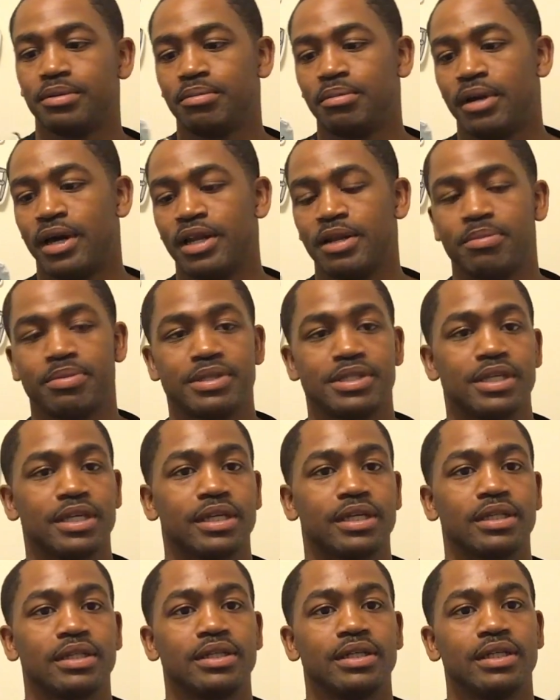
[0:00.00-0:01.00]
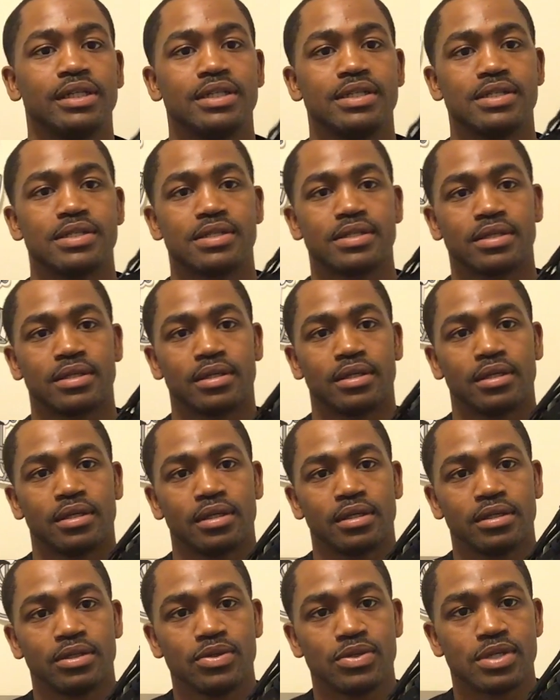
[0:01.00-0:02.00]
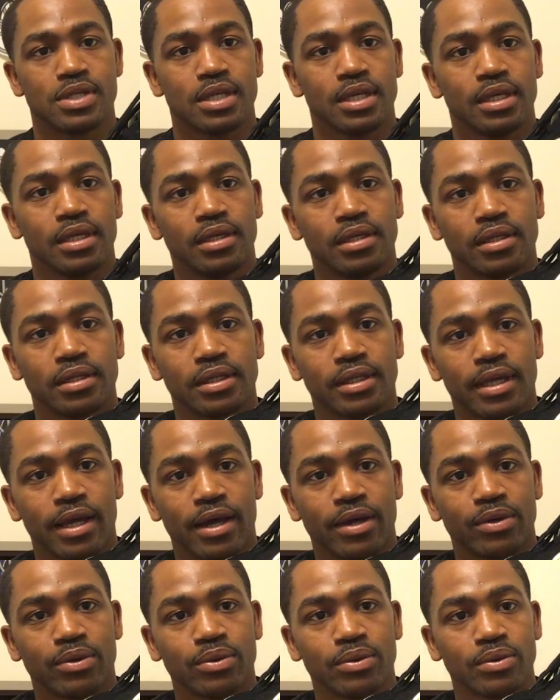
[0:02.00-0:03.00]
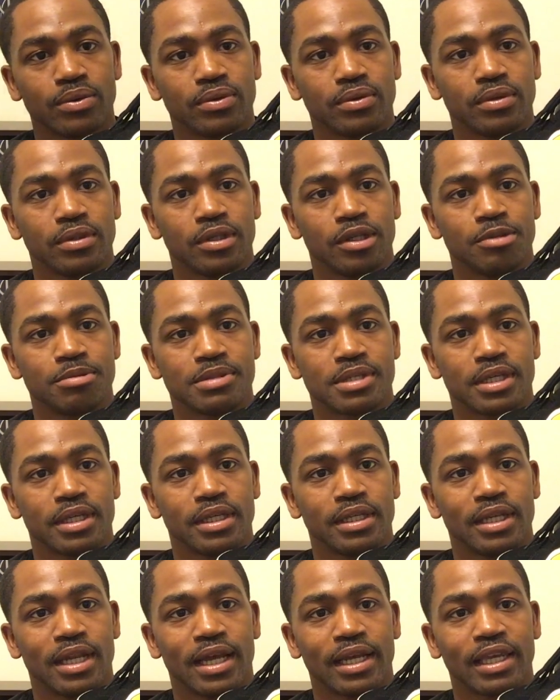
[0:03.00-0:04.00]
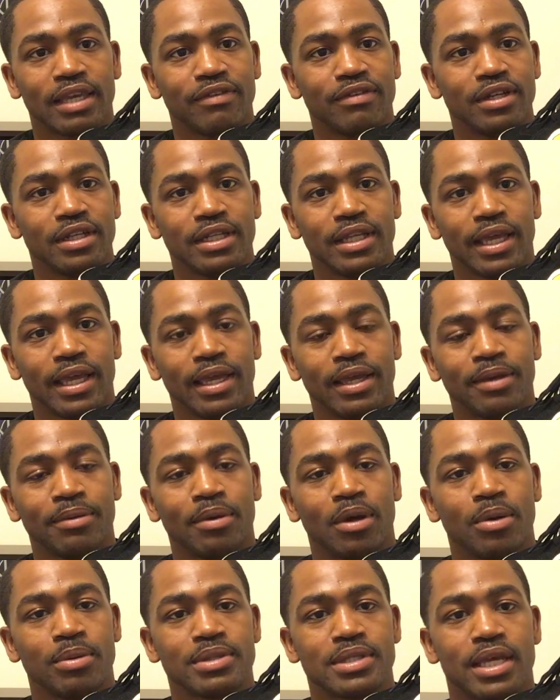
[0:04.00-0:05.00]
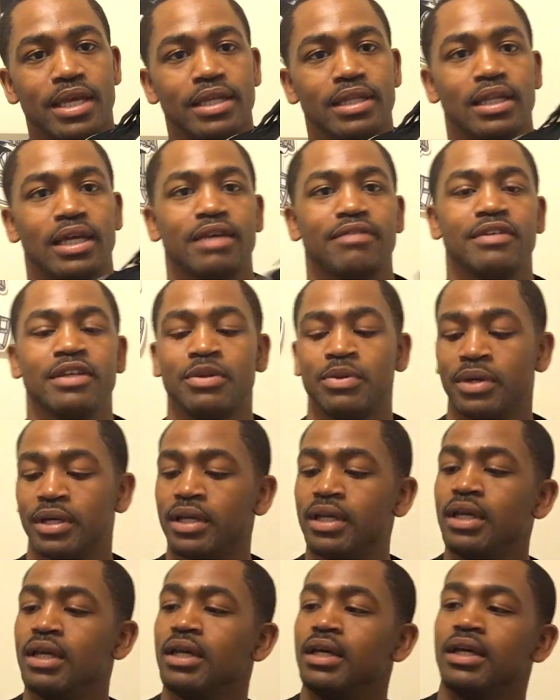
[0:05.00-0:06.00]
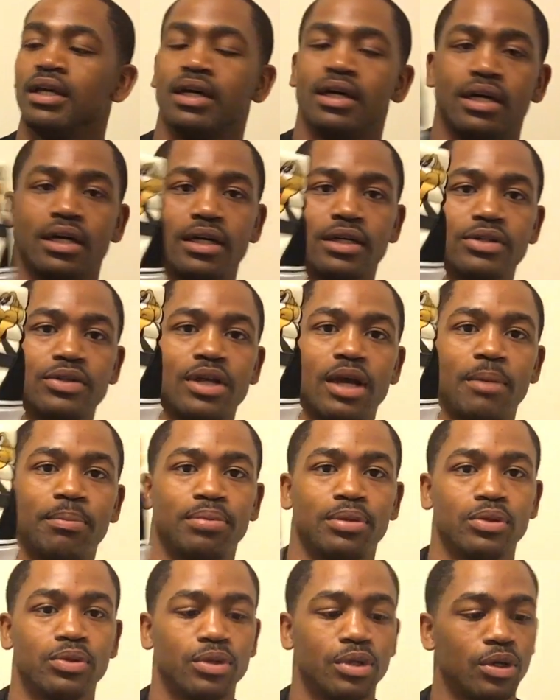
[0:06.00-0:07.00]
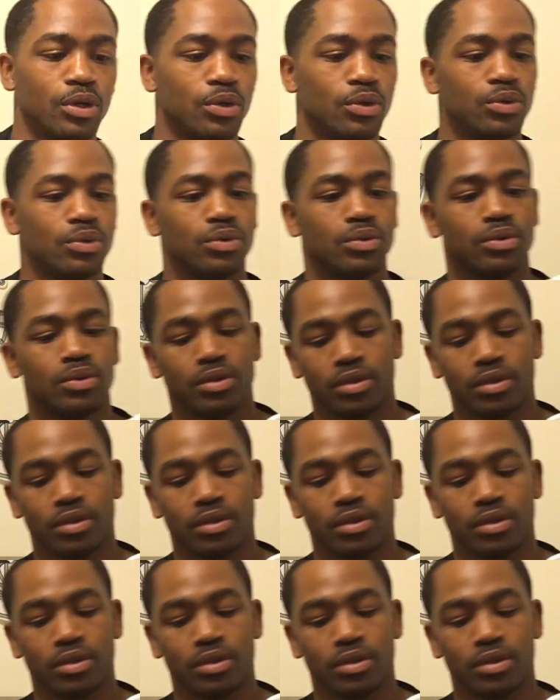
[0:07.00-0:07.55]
Mine in particular is, you see it, Donald. You know what I'm saying? Not giving a damn. Always hating life. Anyway, you got Pluto,